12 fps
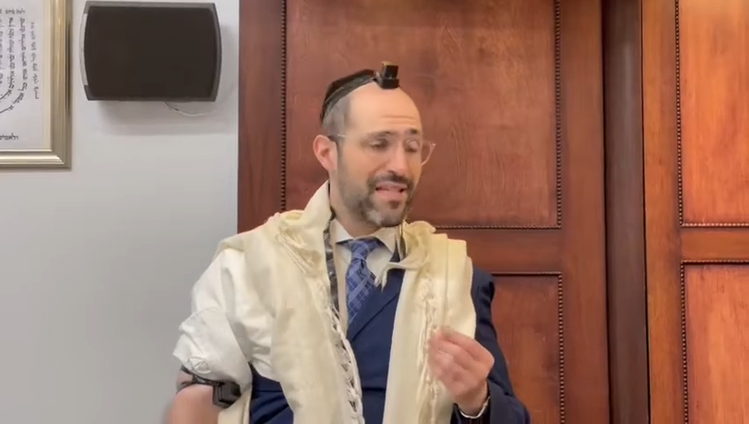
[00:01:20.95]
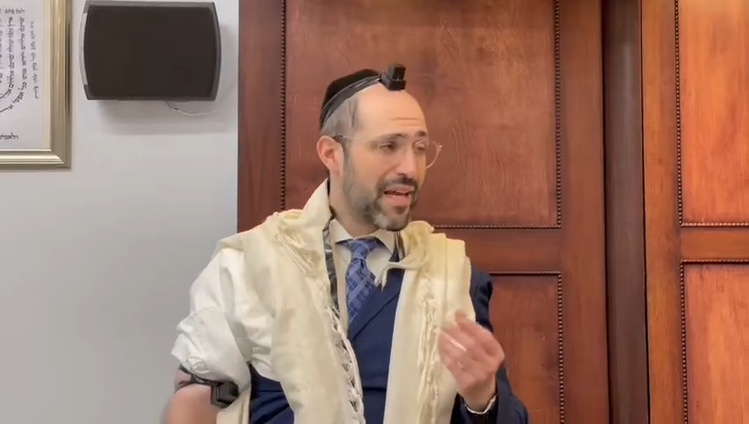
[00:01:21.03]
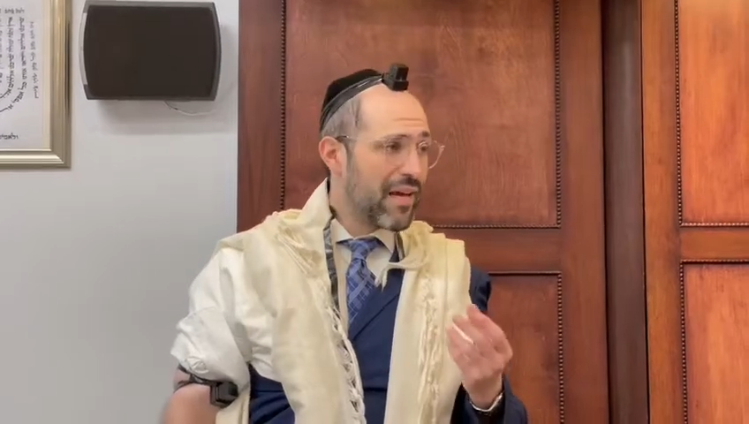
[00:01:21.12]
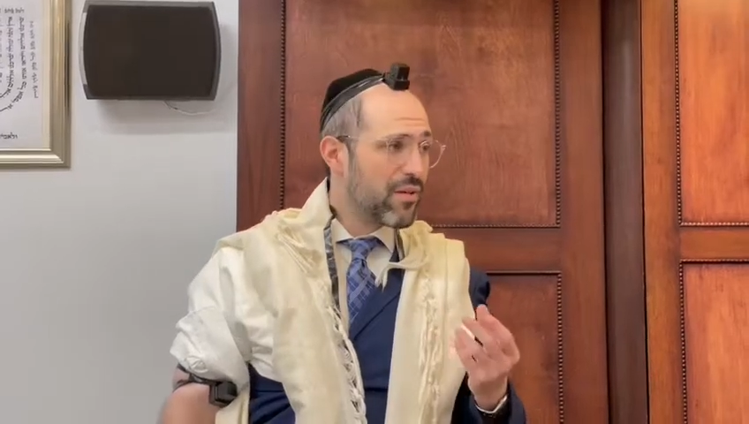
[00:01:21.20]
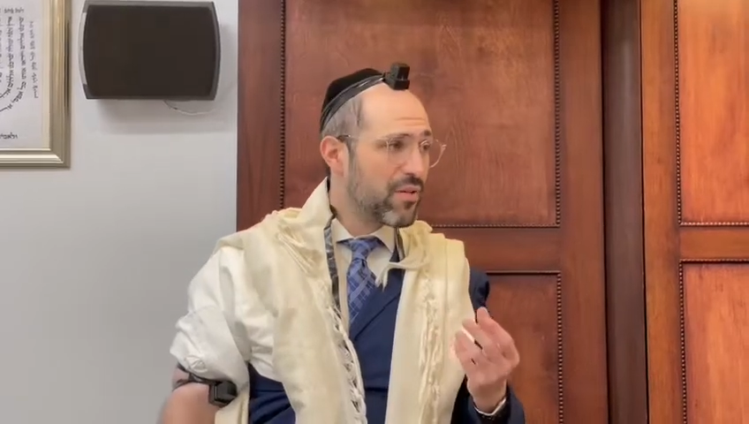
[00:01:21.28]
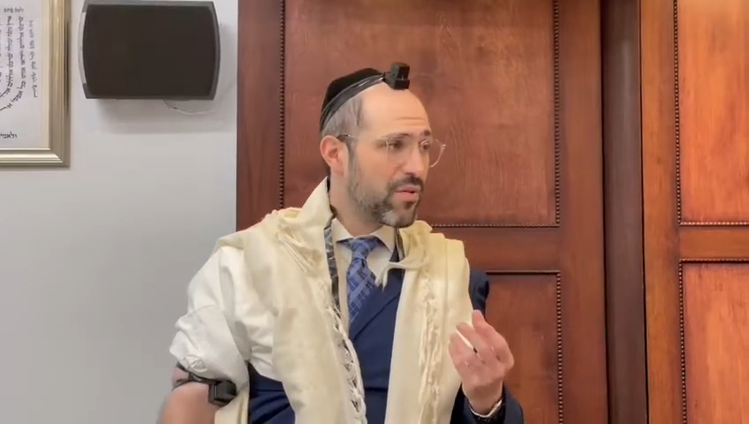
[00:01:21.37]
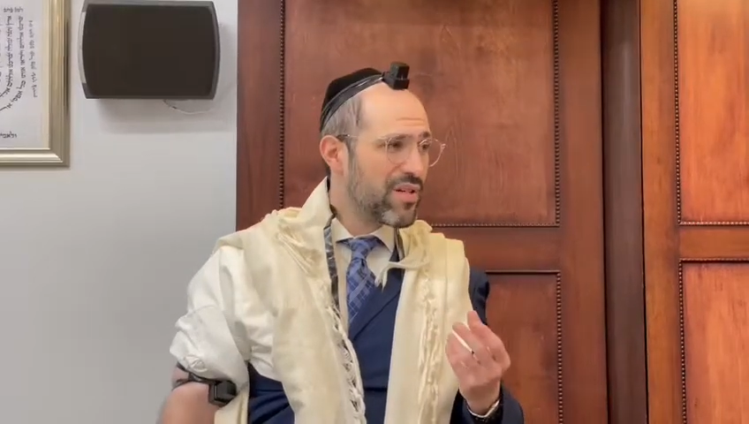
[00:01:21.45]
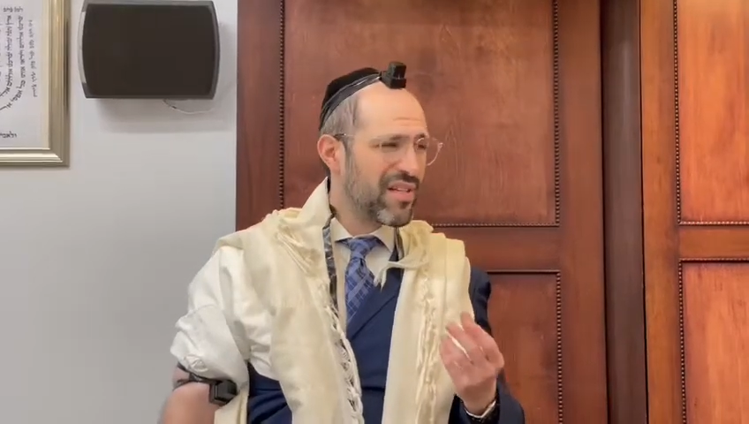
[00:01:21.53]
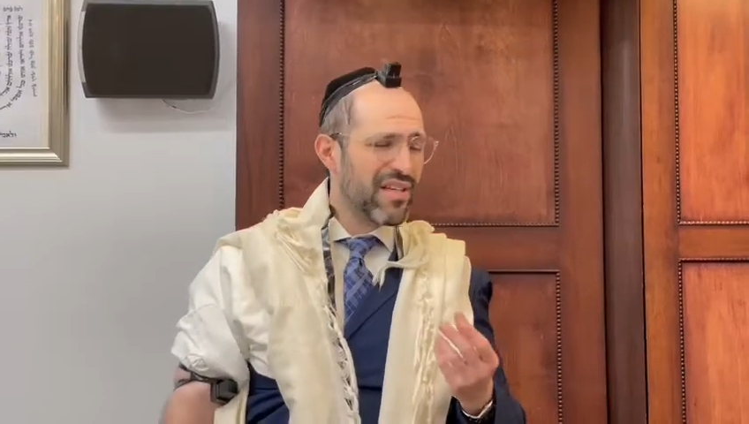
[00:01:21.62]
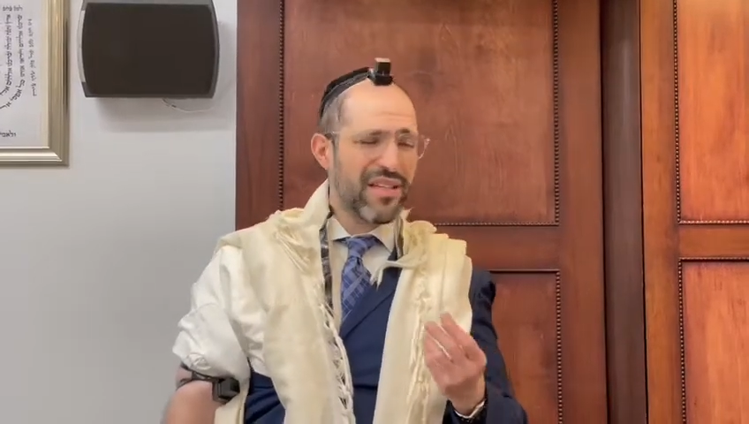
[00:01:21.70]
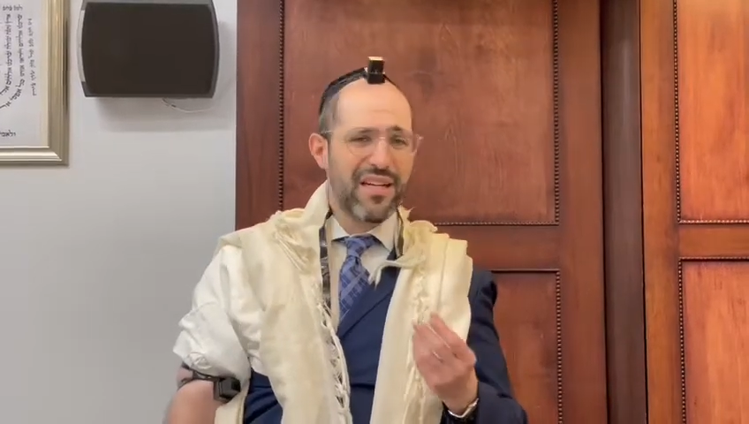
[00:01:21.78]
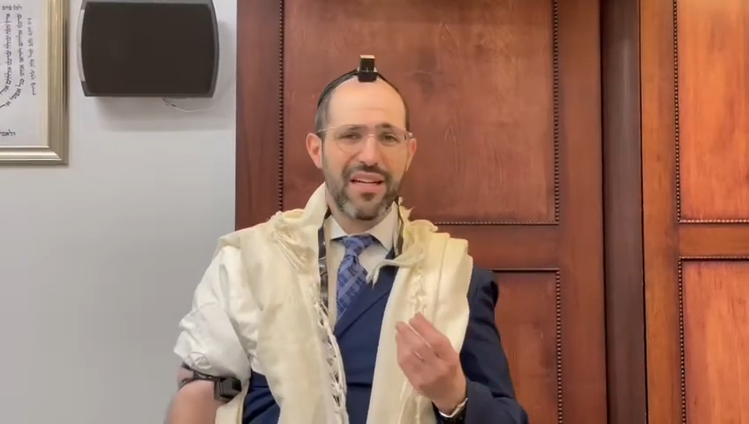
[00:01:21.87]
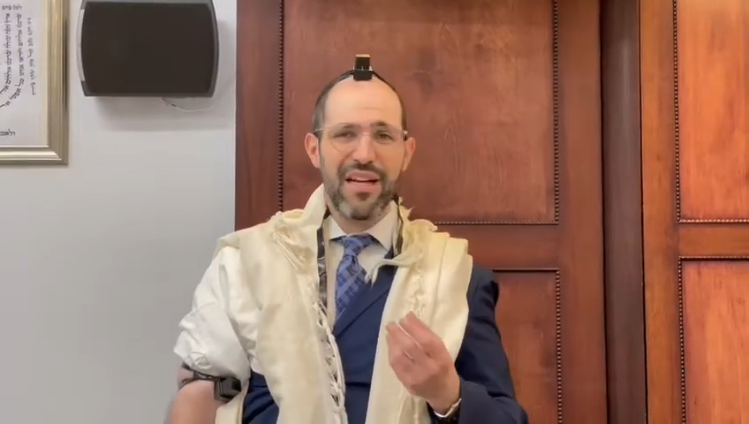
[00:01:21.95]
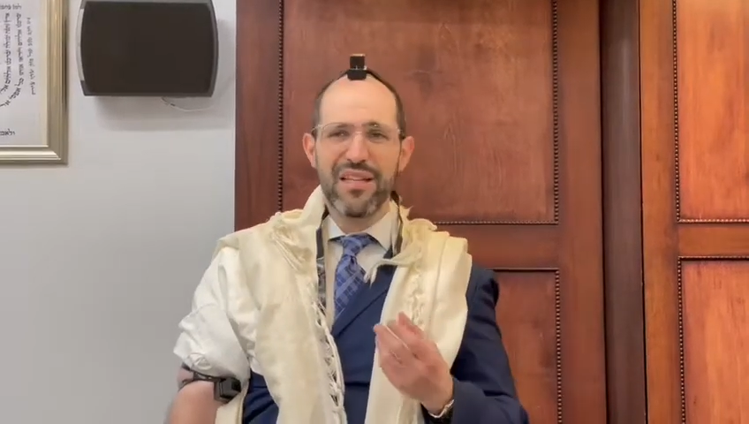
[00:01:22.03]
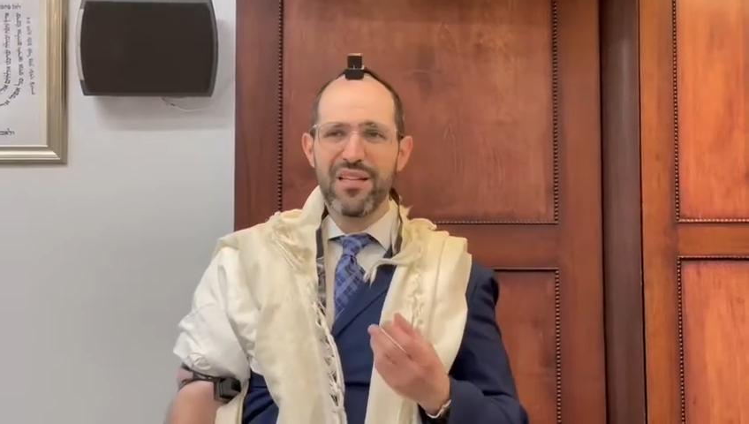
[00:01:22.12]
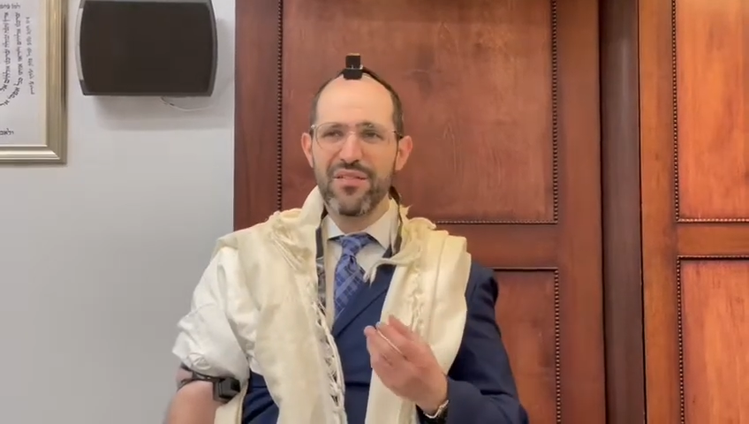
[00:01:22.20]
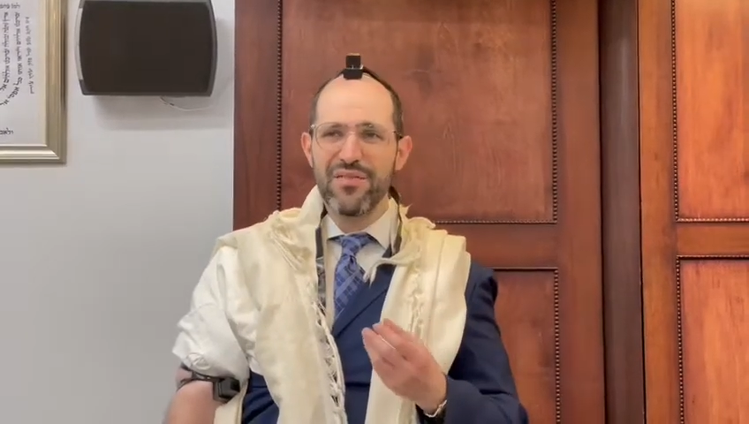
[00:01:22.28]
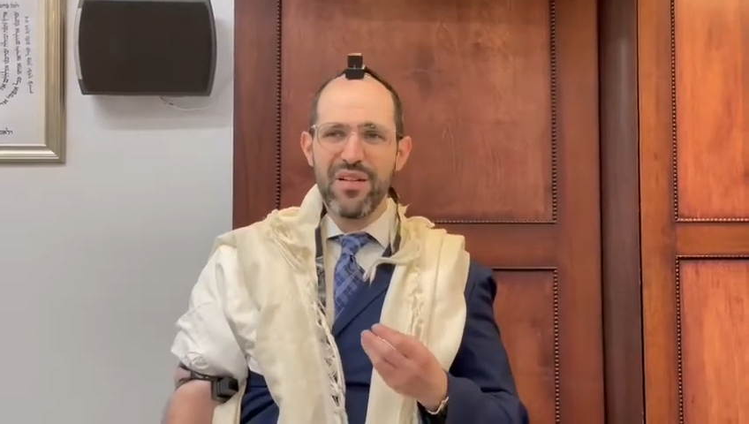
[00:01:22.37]
characteristic that it
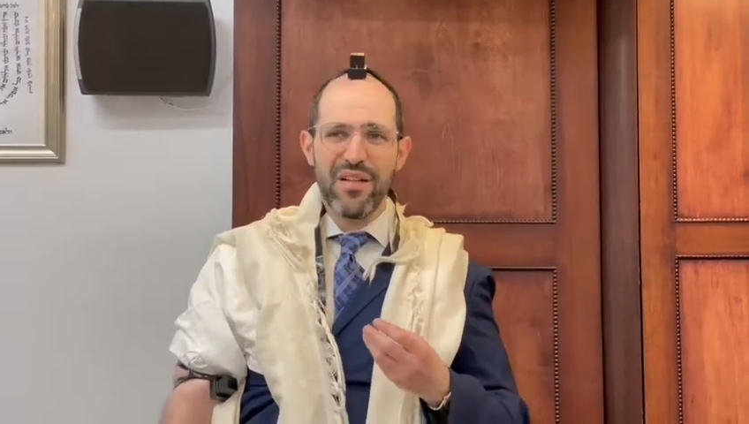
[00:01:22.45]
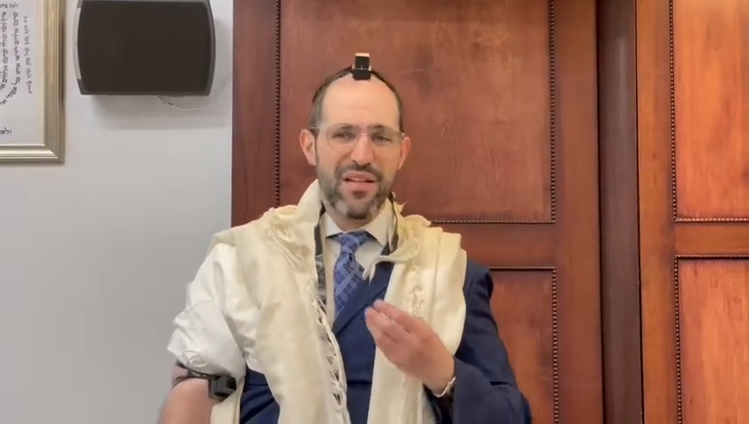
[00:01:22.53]
kind of